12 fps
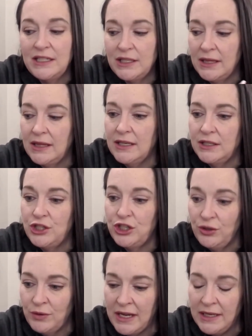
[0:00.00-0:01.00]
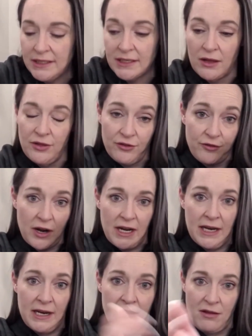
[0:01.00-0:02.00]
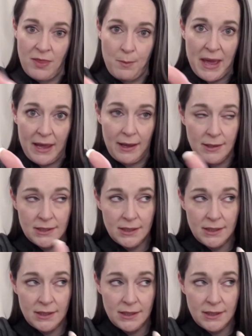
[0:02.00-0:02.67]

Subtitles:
the 2 nights on the front end and on the back end